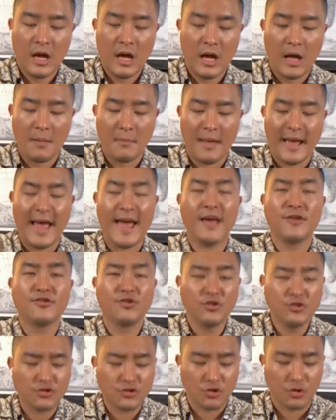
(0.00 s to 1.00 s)
Um,
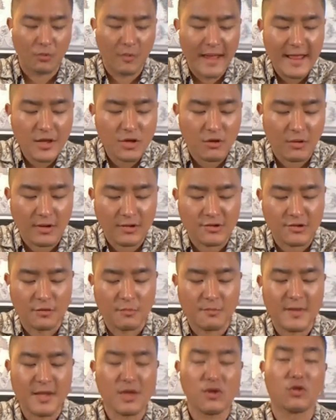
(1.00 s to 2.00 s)
as you surrender and
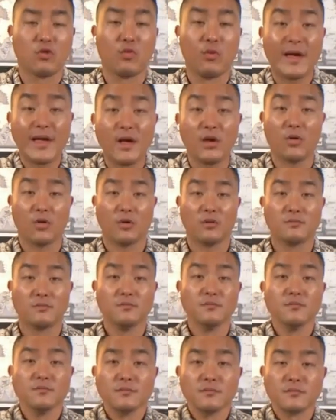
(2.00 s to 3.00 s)
submit your will,
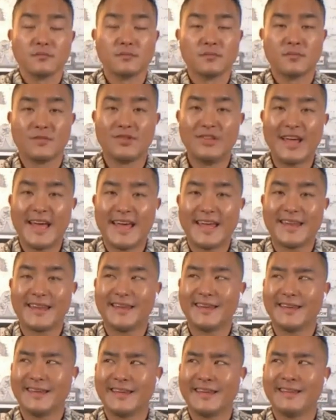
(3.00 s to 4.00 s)
then,